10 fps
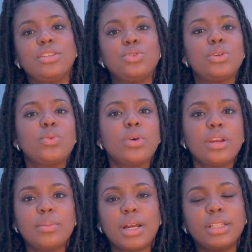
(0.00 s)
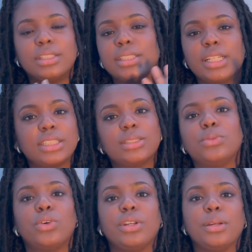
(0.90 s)
You could worry about it the next
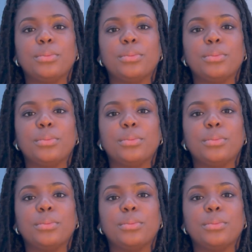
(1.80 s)
morning,